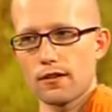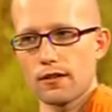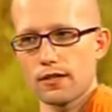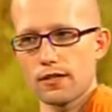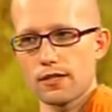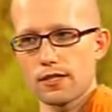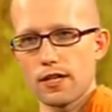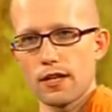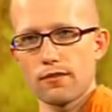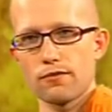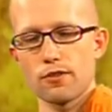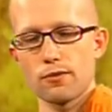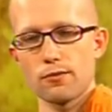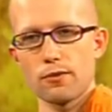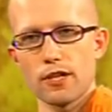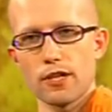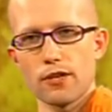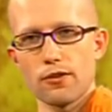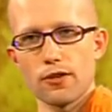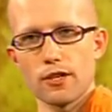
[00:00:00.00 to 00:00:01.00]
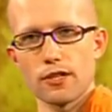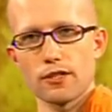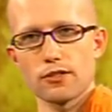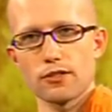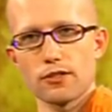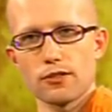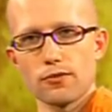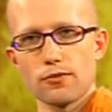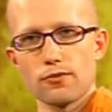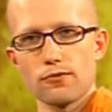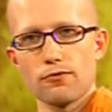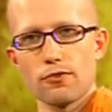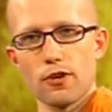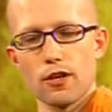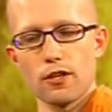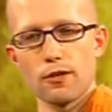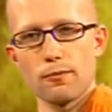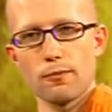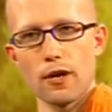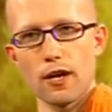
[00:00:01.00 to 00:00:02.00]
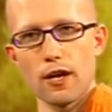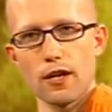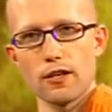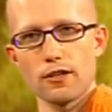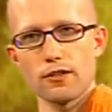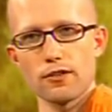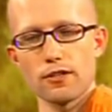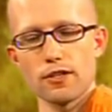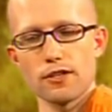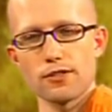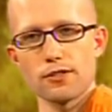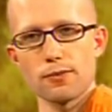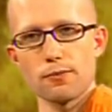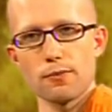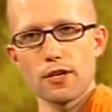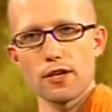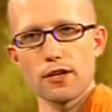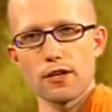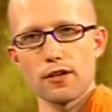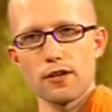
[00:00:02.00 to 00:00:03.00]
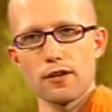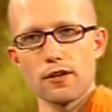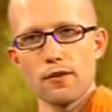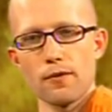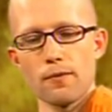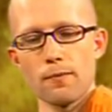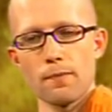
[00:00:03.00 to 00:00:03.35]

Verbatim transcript: is inevitably going to fall apart or disappear,